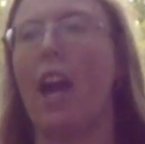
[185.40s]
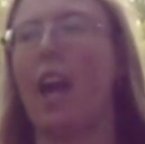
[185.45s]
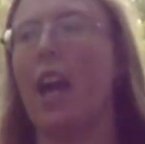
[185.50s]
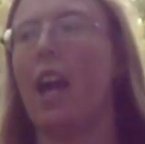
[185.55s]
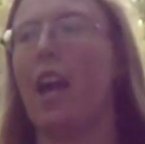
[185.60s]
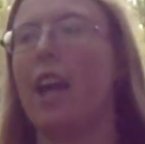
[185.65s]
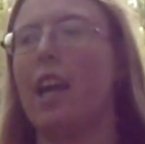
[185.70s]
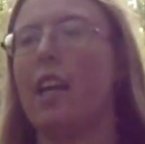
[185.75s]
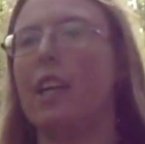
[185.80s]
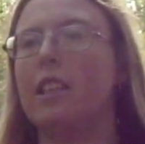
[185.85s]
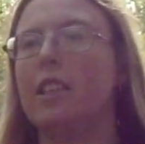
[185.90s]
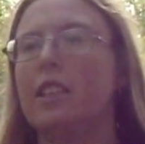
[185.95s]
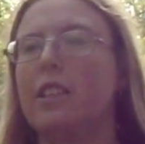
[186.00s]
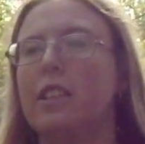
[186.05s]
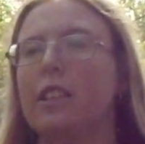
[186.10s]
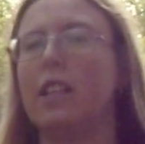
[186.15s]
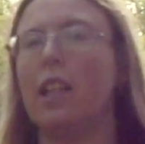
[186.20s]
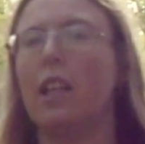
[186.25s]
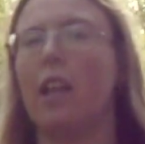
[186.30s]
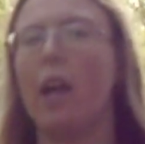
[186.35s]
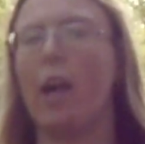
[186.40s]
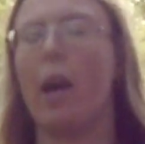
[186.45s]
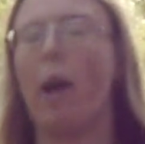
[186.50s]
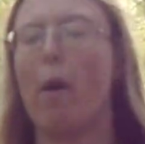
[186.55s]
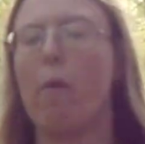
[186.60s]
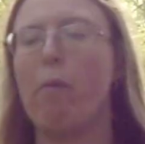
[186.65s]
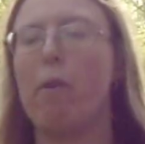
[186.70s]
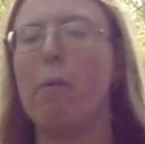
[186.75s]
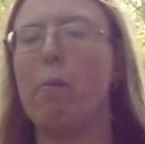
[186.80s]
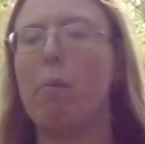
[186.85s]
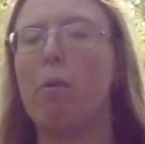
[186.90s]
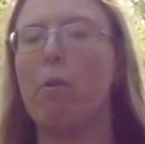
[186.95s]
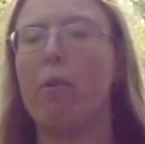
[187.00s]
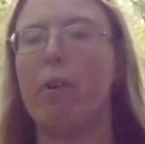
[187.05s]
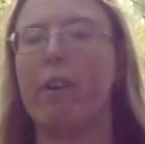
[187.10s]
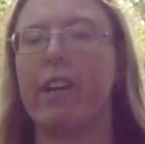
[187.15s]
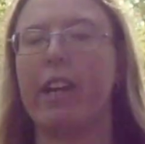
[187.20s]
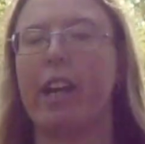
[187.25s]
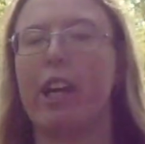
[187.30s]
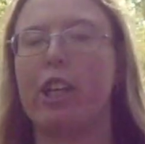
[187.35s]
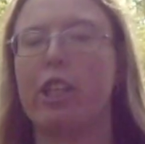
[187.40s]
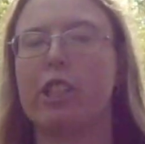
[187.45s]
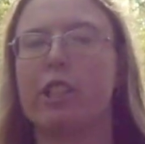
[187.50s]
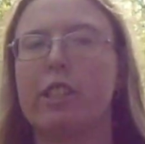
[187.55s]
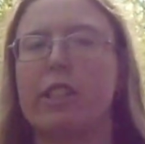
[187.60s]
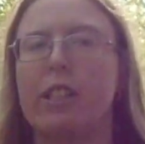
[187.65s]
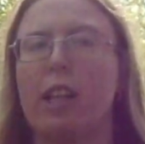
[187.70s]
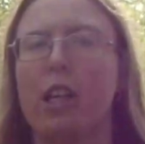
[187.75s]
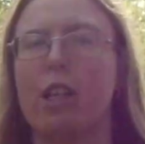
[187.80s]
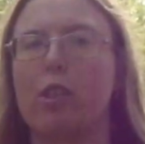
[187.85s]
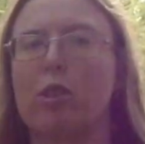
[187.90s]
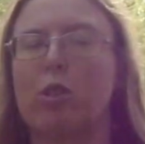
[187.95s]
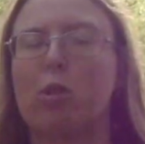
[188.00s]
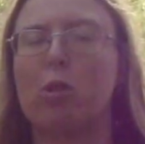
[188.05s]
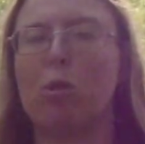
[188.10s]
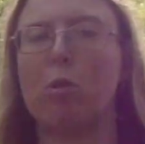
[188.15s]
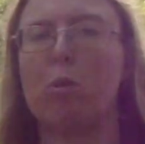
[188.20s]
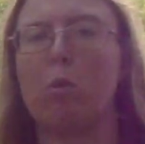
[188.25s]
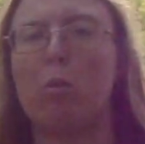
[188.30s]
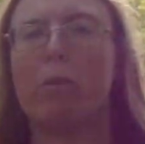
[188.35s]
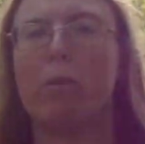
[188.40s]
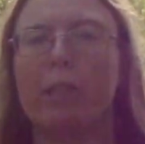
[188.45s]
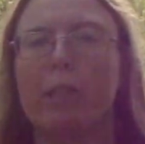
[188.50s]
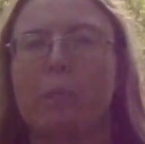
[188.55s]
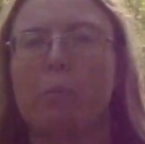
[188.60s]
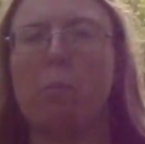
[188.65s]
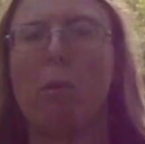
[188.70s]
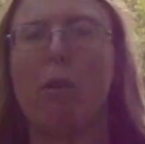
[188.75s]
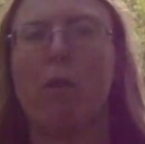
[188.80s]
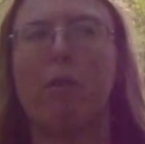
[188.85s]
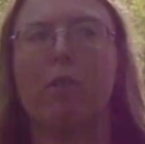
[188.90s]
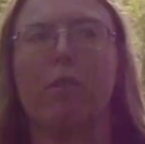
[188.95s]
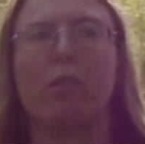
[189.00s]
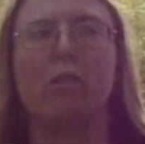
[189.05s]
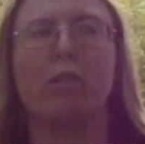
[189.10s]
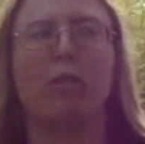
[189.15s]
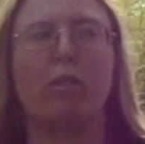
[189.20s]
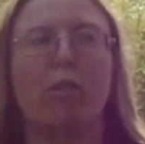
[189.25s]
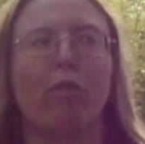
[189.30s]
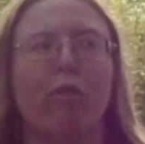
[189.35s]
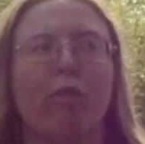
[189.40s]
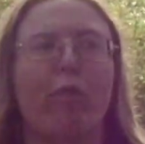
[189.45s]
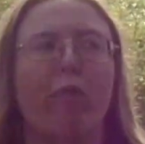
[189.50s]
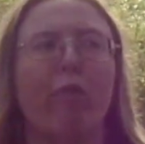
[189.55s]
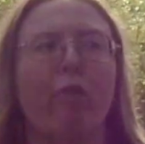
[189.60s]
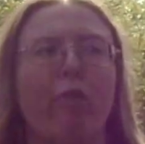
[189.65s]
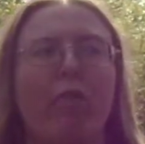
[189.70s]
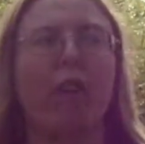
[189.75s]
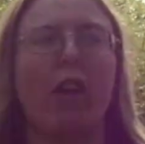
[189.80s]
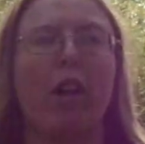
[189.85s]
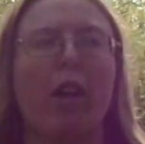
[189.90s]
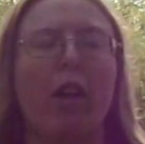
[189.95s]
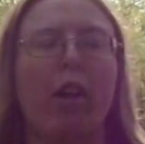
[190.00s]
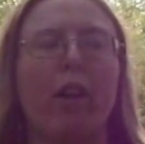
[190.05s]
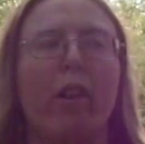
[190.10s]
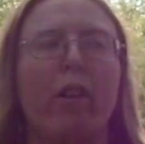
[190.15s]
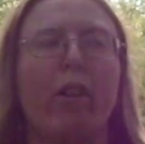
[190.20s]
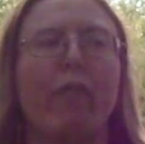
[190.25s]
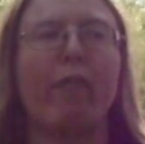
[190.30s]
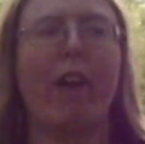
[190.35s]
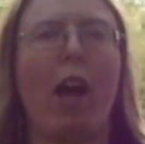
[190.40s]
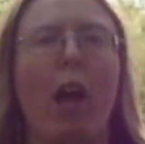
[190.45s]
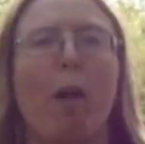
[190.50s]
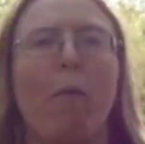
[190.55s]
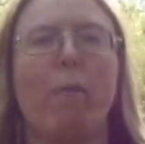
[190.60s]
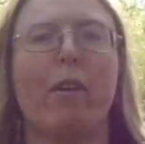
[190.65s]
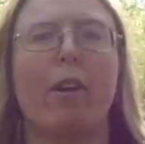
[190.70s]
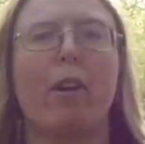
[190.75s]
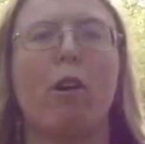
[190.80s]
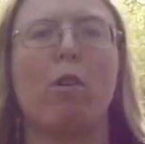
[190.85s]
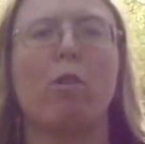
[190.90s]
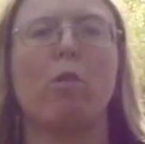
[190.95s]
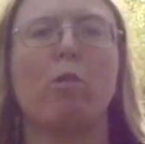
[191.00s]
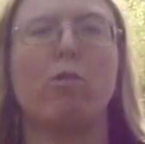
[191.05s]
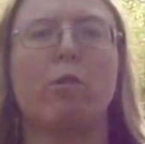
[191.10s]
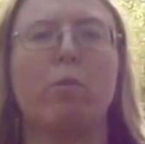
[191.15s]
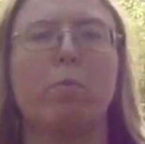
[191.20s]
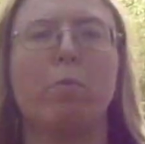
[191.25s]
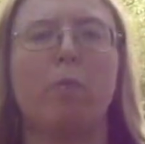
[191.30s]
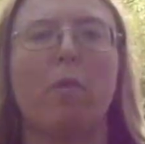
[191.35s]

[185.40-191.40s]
And at one point, he just like saw the spirits of the family who's